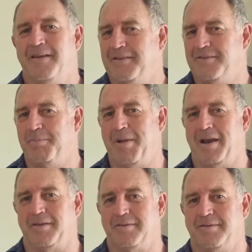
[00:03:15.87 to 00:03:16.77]
This is a
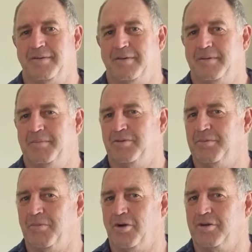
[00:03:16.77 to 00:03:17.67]
balance, because
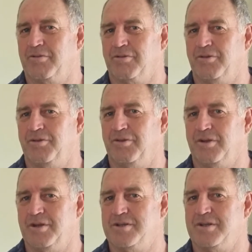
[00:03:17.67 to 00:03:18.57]
in modern
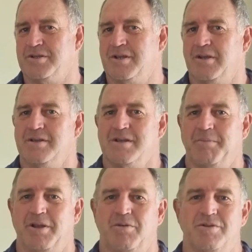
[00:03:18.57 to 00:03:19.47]
conditions
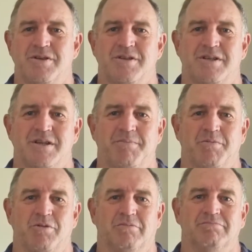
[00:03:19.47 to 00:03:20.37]
some leakage is
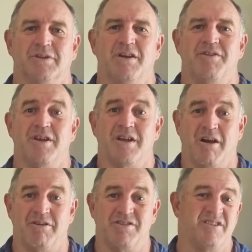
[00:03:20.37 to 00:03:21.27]
acceptable, even
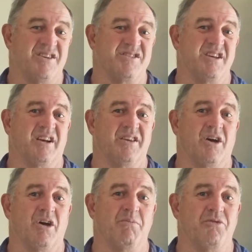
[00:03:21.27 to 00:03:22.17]
encouraged, as sealing the
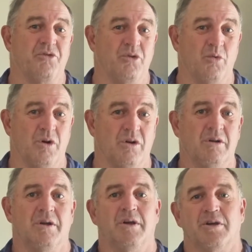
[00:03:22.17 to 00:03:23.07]
home too
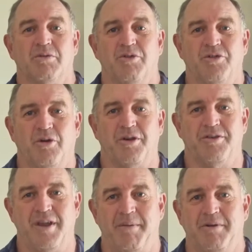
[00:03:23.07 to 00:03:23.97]
well can result in
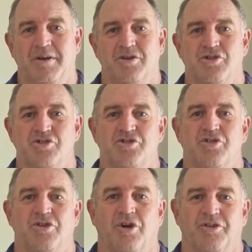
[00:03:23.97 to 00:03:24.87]
damp conditions due
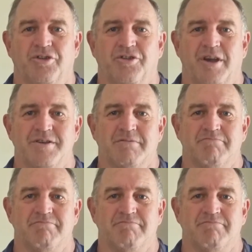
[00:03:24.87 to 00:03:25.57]
to condensation.